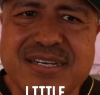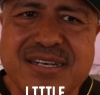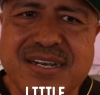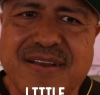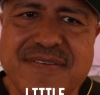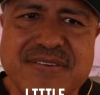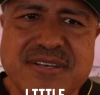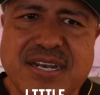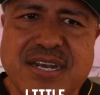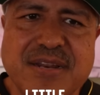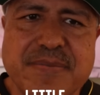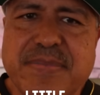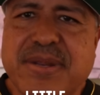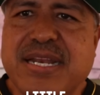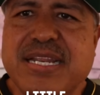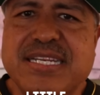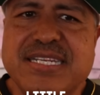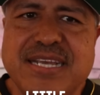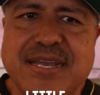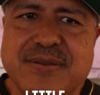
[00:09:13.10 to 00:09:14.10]
it
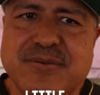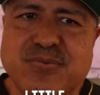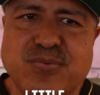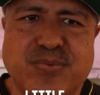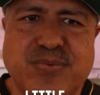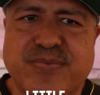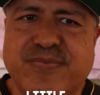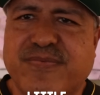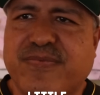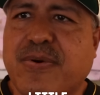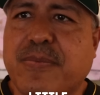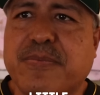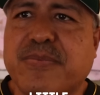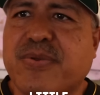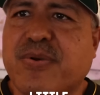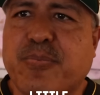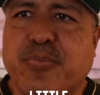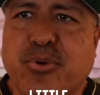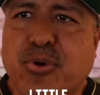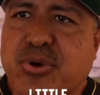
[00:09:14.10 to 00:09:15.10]
many times, from
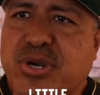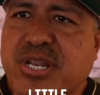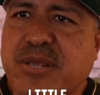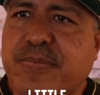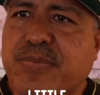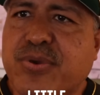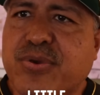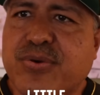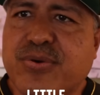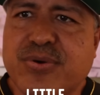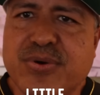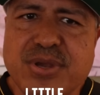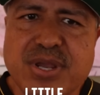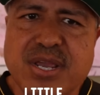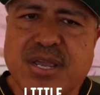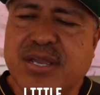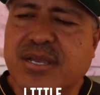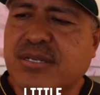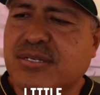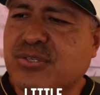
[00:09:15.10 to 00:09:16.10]
their pro debut
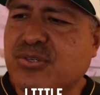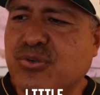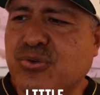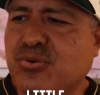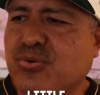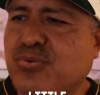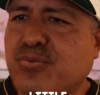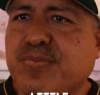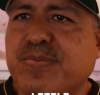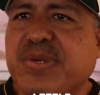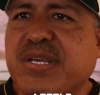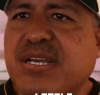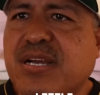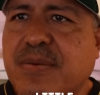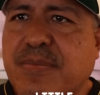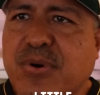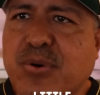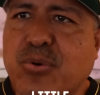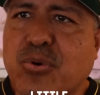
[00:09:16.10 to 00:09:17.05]
to become a